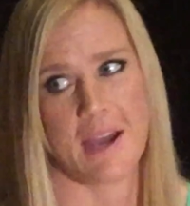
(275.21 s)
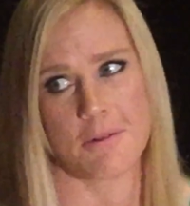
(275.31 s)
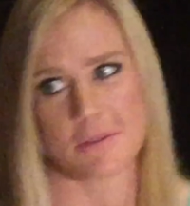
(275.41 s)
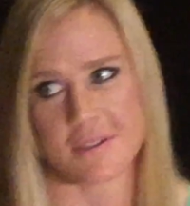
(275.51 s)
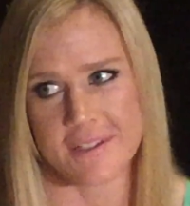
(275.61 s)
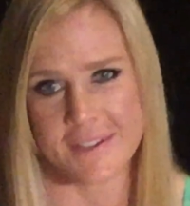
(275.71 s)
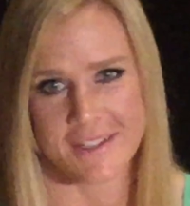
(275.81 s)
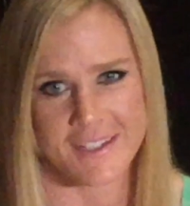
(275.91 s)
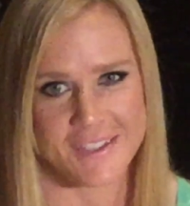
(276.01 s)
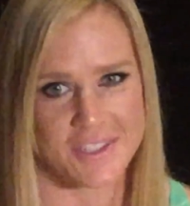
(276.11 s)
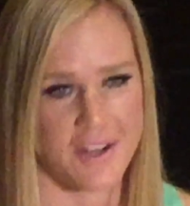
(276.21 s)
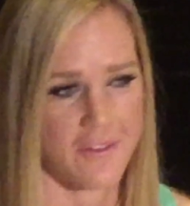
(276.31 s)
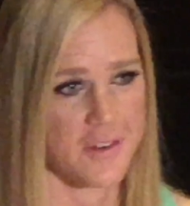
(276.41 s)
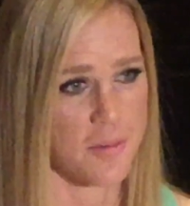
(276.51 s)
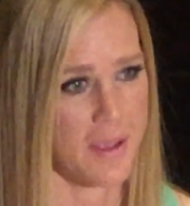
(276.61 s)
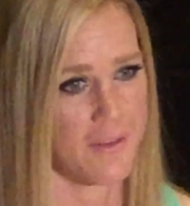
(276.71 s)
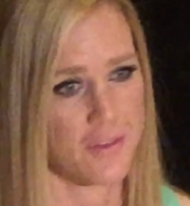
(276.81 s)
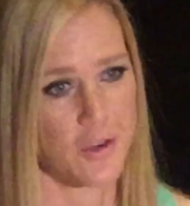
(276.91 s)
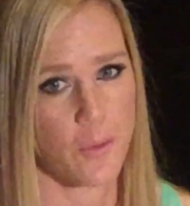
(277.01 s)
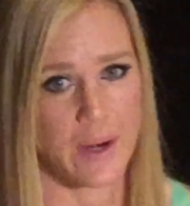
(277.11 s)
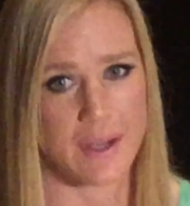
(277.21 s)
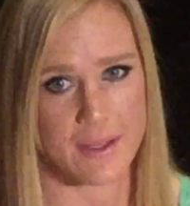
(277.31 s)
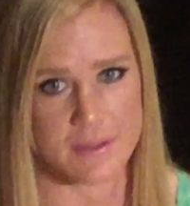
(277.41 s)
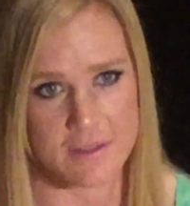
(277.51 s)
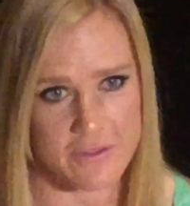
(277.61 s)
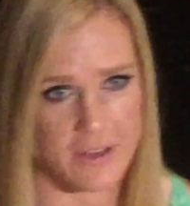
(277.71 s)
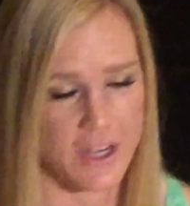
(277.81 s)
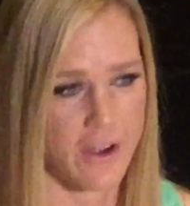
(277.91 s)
out, because you're having to pay for your way to get to the fight.